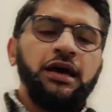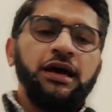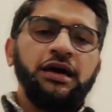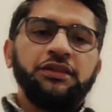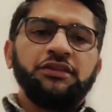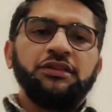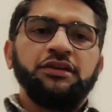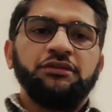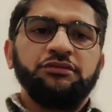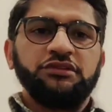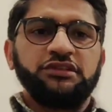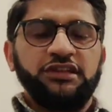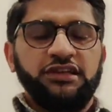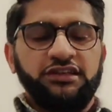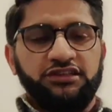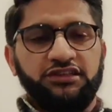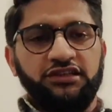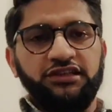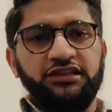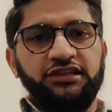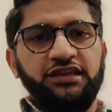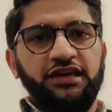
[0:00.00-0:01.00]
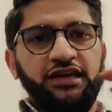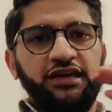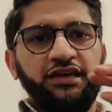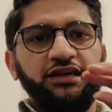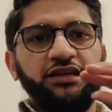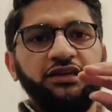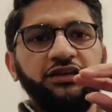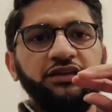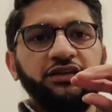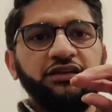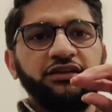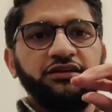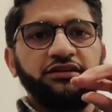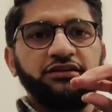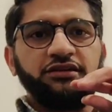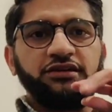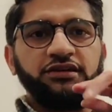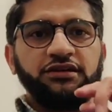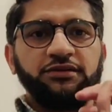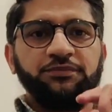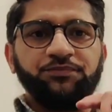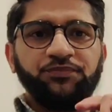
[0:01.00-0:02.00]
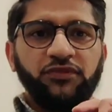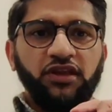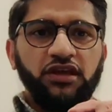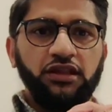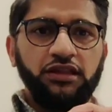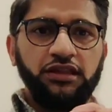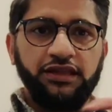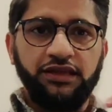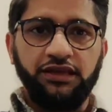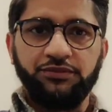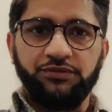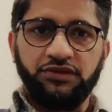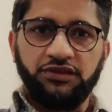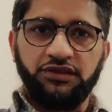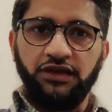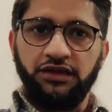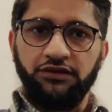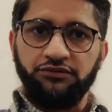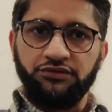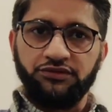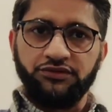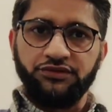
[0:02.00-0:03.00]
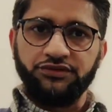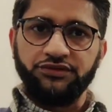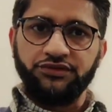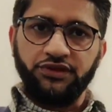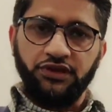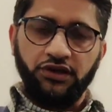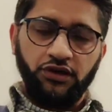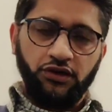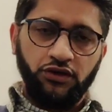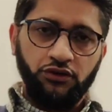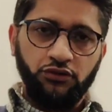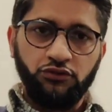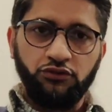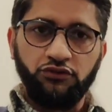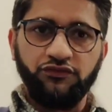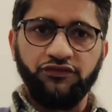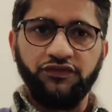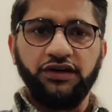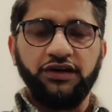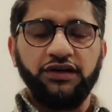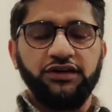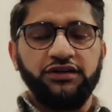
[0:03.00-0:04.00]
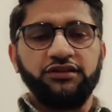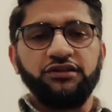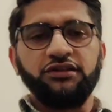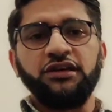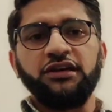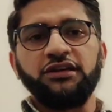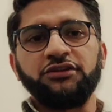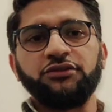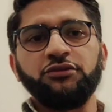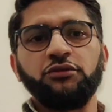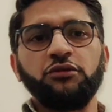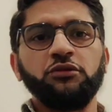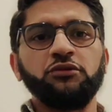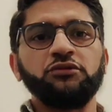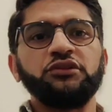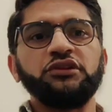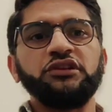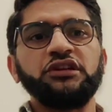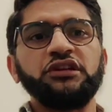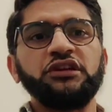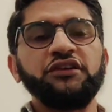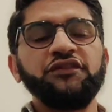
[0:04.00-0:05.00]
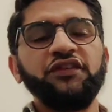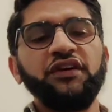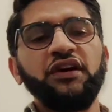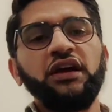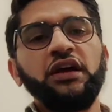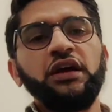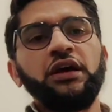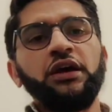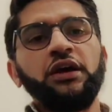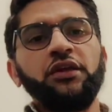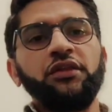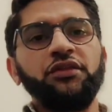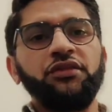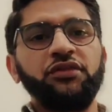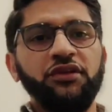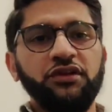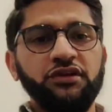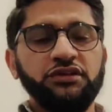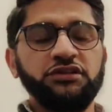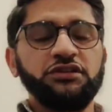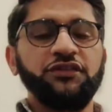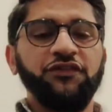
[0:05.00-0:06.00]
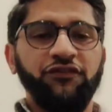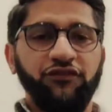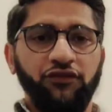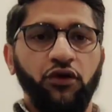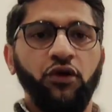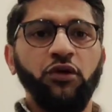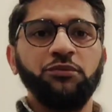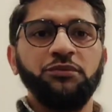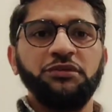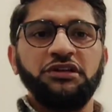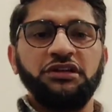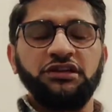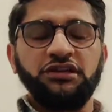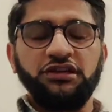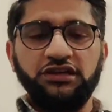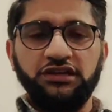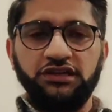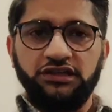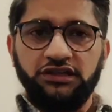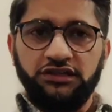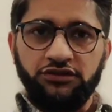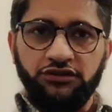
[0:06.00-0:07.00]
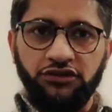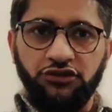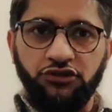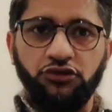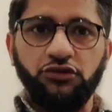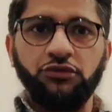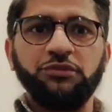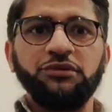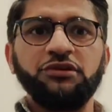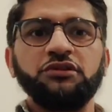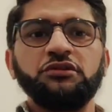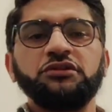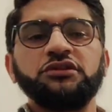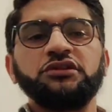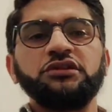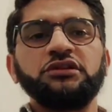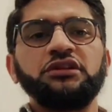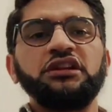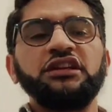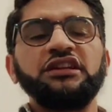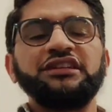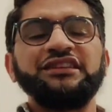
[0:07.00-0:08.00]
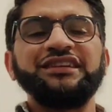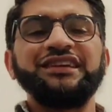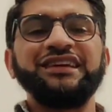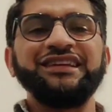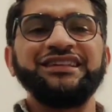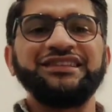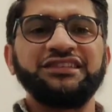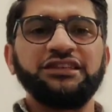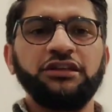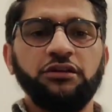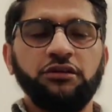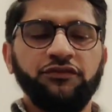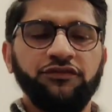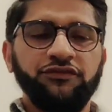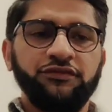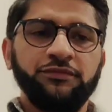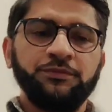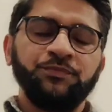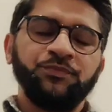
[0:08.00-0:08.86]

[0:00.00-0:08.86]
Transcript: And there is actually a ligament that runs over the actual ulnar nerve, thus forming the cubital tunnel itself,